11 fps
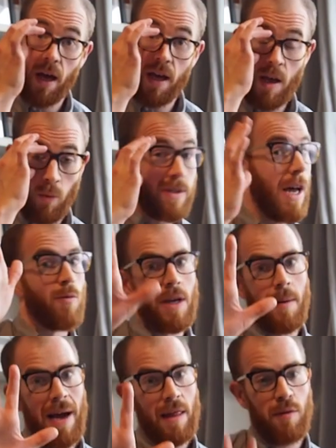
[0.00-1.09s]
it was only
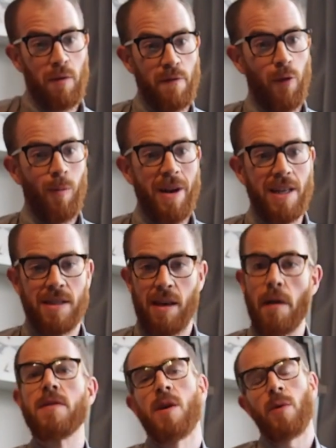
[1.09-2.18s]
about 3-4 minutes
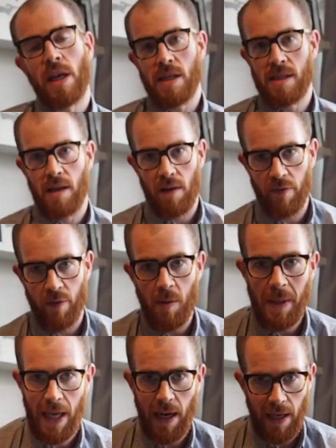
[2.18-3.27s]
ago, so we're going to start from the
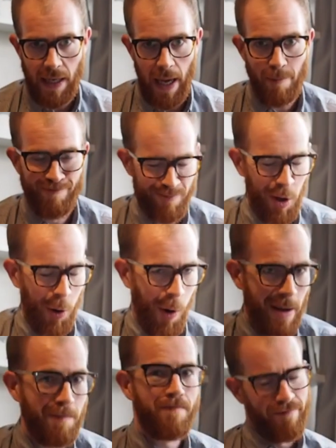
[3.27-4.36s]
beginning again.
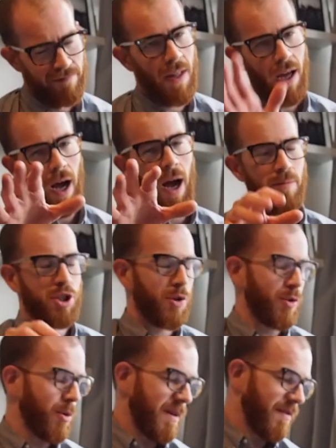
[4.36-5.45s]
Alright? I'm sure
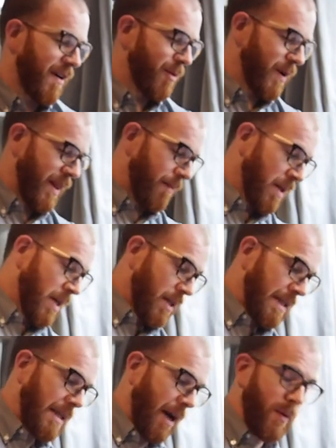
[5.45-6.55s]
you'll be fine with it.
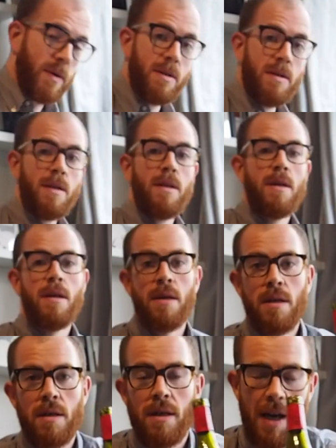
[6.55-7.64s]
So,
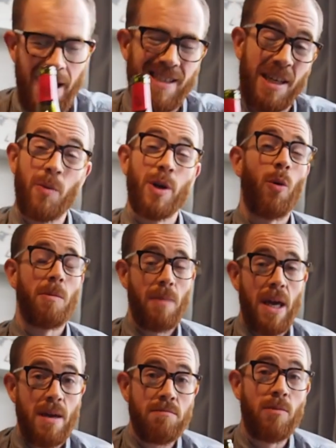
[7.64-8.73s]
it's going to annoy
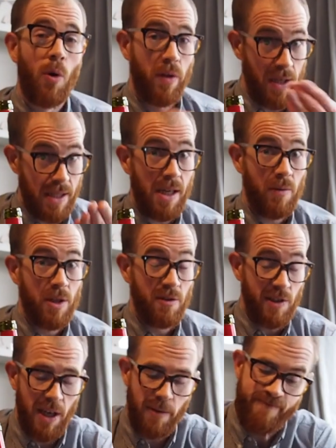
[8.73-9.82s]
me more than it's going to annoy
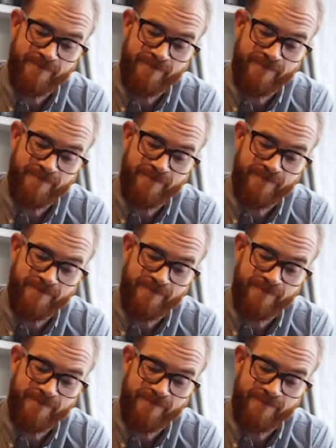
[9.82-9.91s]
you.